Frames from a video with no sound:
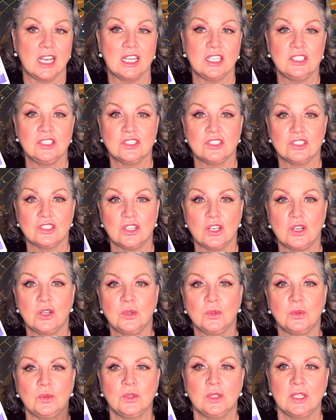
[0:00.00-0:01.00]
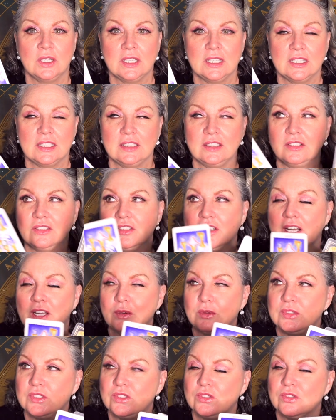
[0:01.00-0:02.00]
And so, look, I
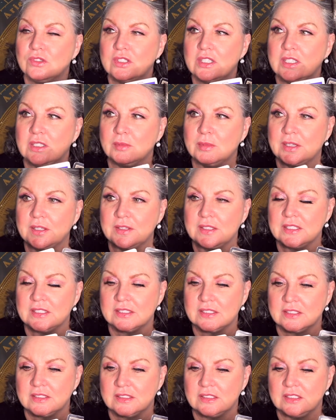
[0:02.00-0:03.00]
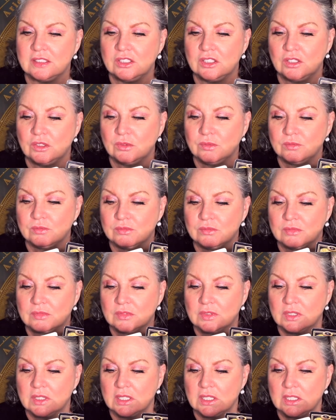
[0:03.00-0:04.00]
was talking about this, you know,
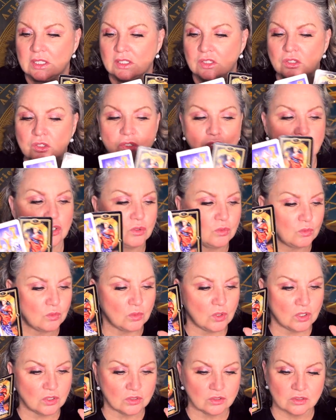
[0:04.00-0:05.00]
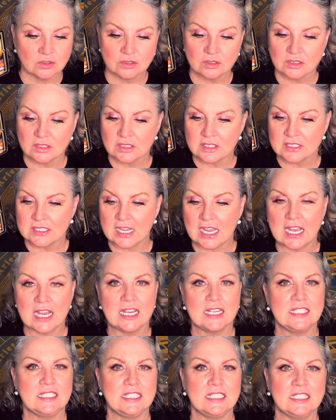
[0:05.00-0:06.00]
look at what's
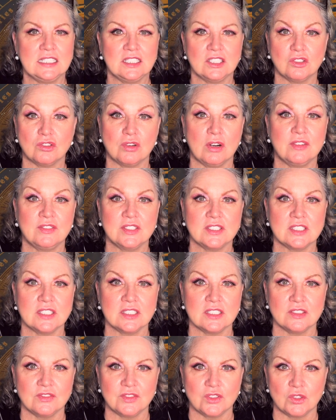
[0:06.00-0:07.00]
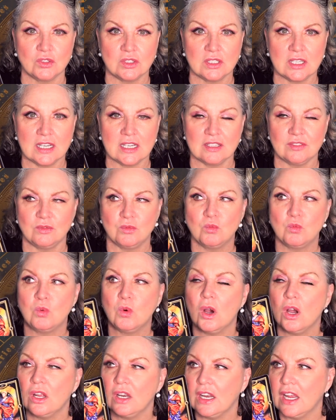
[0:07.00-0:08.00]
hiding in the crevices of your life.
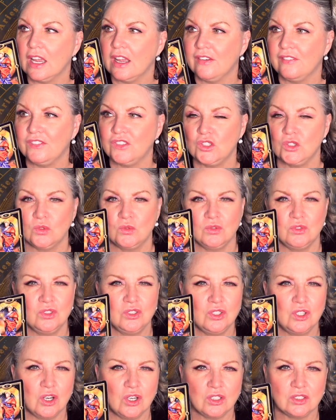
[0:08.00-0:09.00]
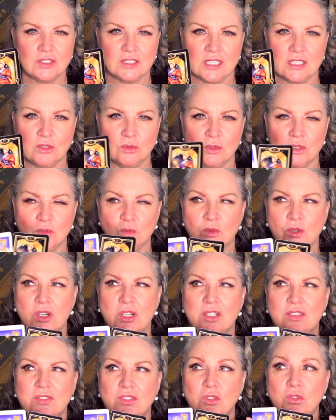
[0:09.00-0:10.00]
What have you not dealt with?
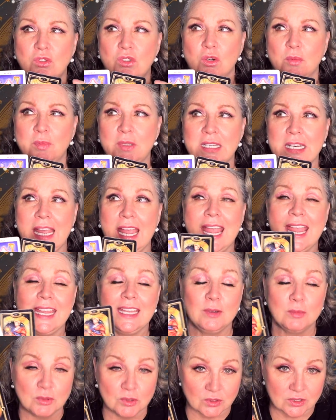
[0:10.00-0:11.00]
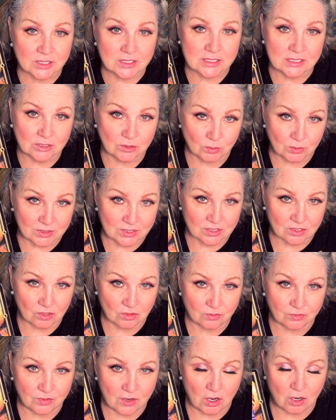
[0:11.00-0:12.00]
What have you not been able to deal with
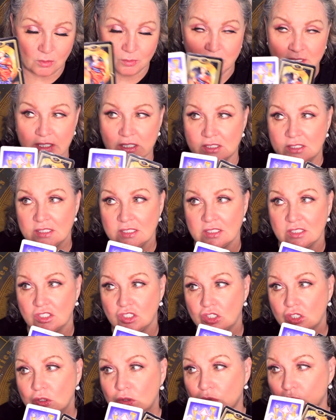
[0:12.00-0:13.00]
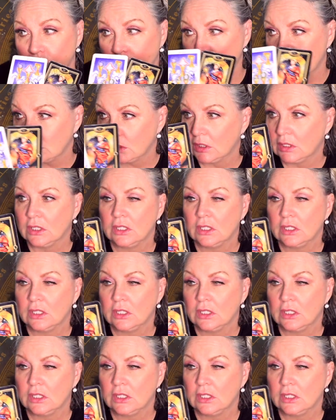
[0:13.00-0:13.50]
so far because it's too